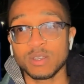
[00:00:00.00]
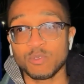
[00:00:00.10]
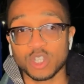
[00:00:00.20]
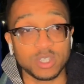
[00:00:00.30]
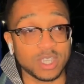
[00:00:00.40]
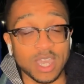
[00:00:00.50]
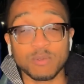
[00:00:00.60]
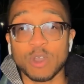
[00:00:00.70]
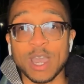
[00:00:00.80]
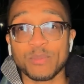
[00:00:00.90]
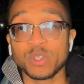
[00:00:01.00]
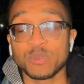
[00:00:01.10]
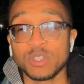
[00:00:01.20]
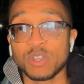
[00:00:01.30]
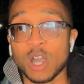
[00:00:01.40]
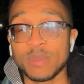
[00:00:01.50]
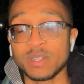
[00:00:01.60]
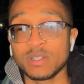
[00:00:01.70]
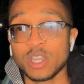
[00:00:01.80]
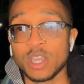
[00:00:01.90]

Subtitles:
which is again what happens when you come in